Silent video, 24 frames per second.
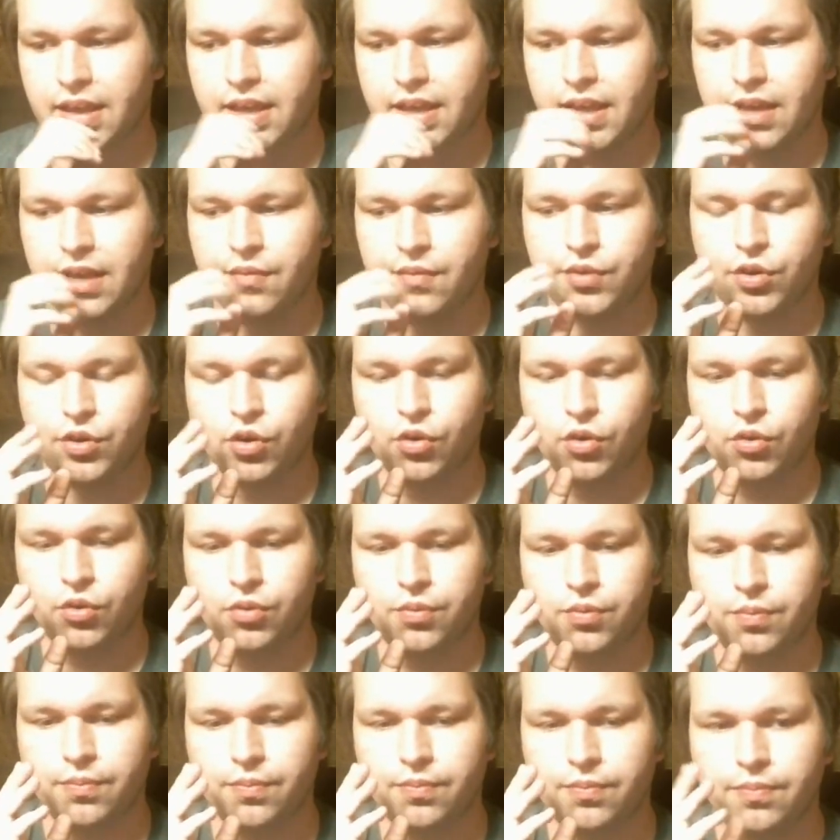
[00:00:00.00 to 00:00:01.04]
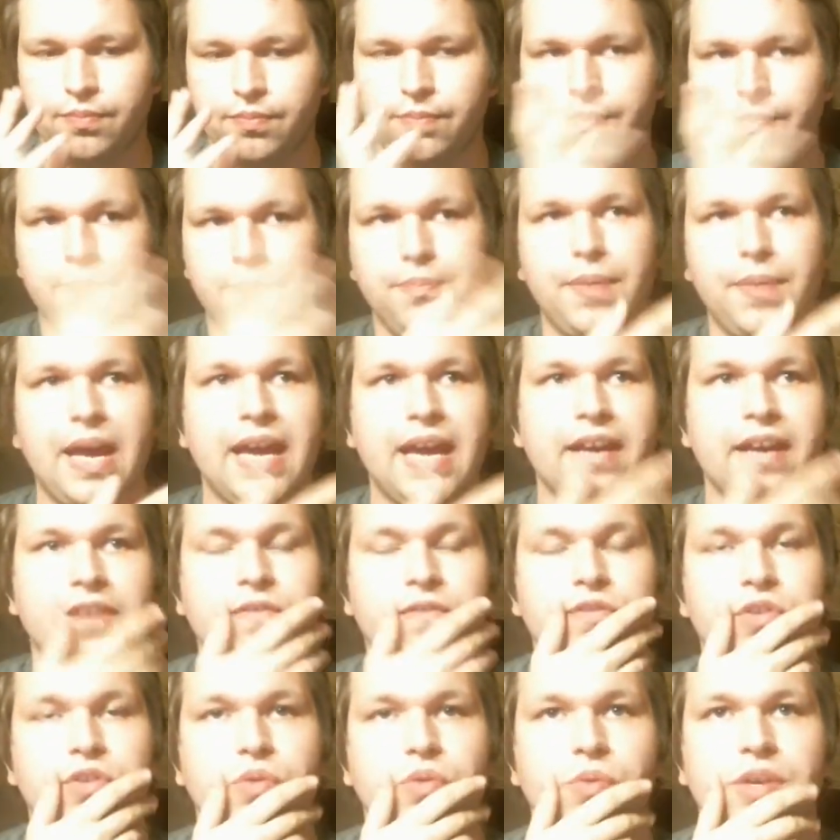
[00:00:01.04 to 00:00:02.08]
I'm going to go back a
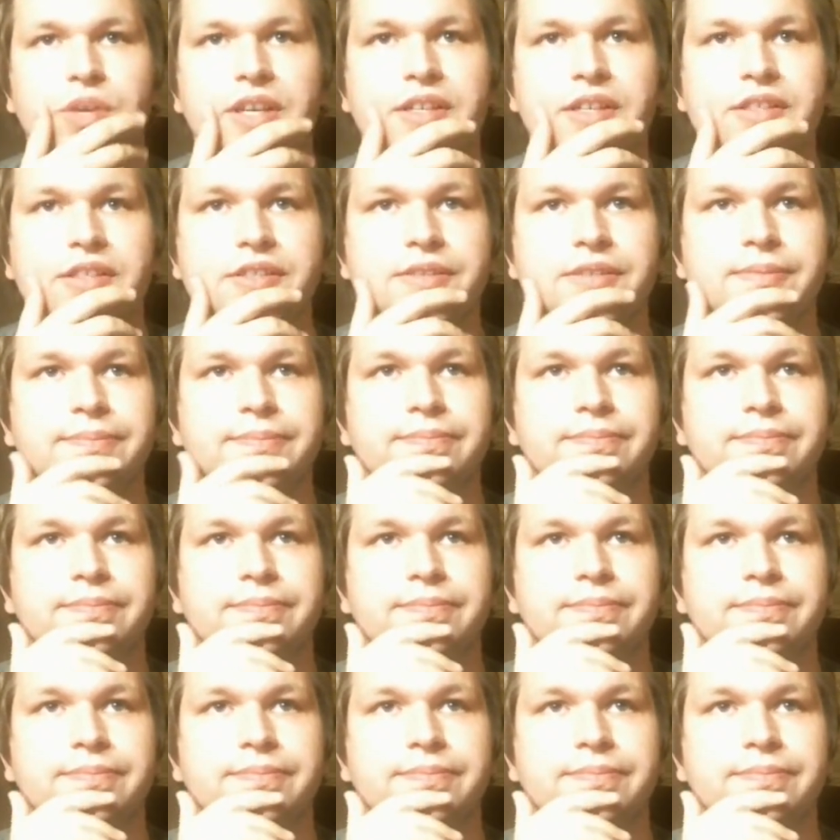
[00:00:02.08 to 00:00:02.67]
few weeks.